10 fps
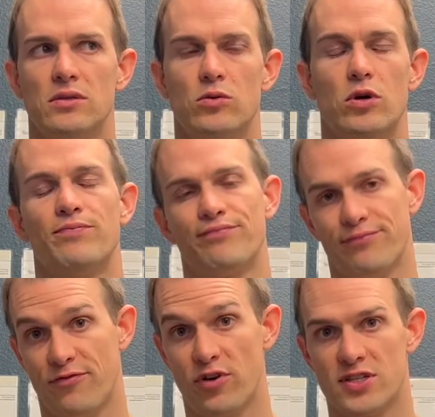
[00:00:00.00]
well,
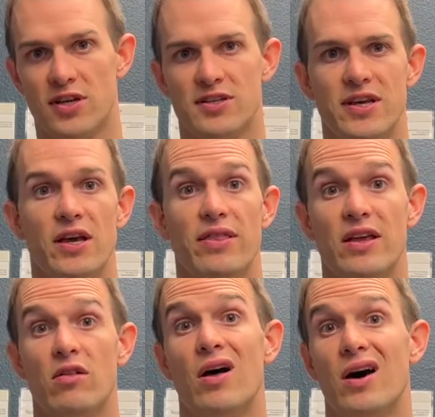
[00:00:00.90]
first I'll say, I think
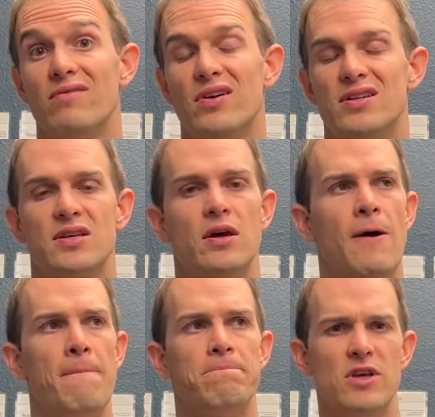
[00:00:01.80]
a lot of us,
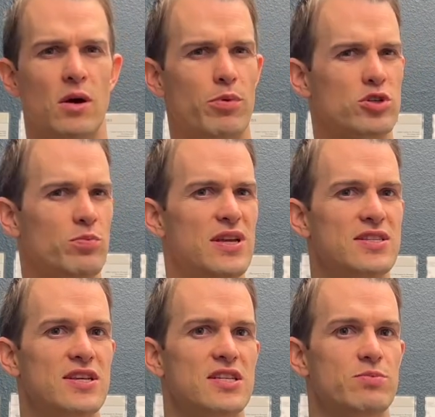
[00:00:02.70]
the upper
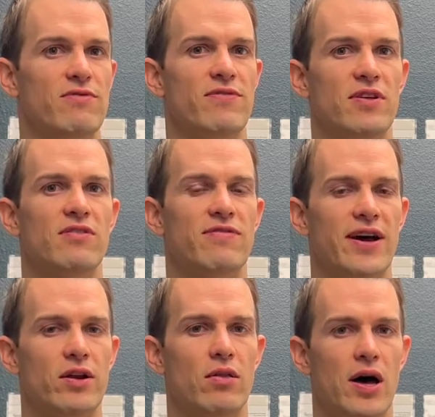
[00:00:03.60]
trapezius has been
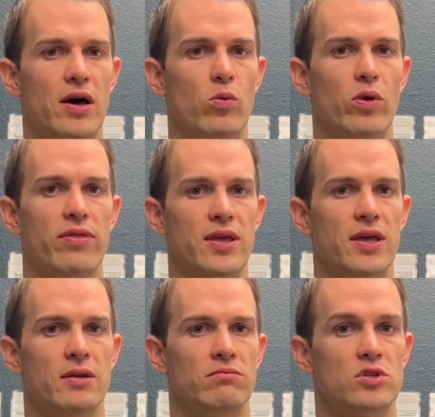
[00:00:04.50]
vilified a lot
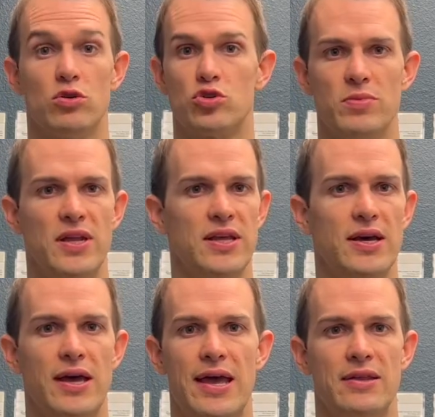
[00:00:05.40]
within social media
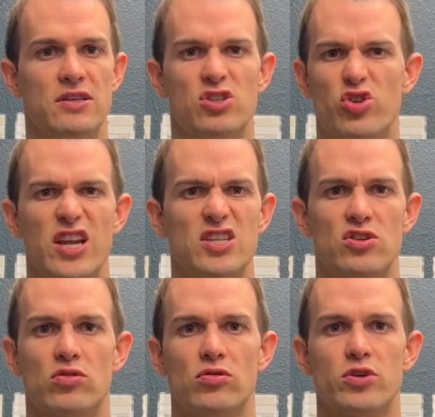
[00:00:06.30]
and this training
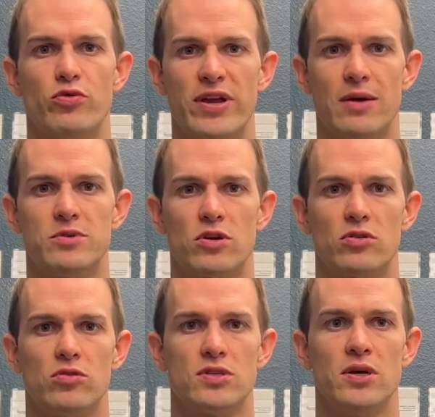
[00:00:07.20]
circles and rehab
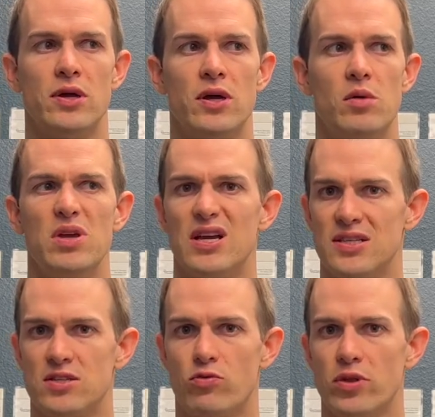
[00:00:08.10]
circles because
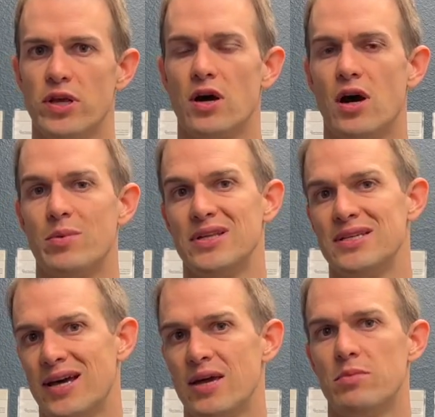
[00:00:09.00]
it's a really commonly
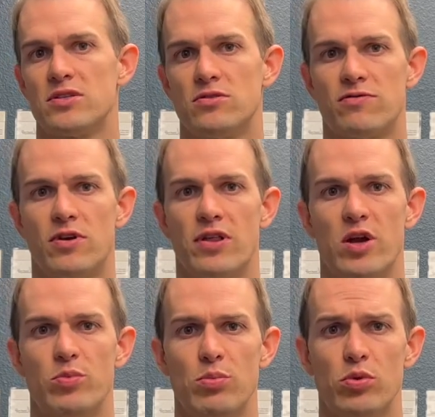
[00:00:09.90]
tight muscle for a lot
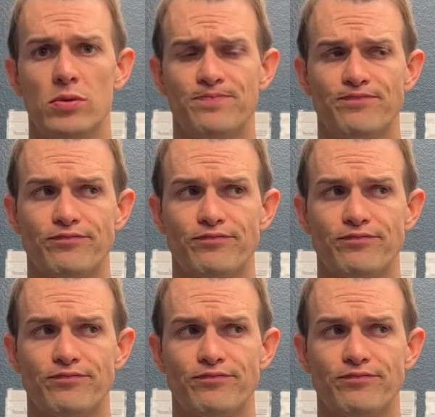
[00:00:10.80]
of people.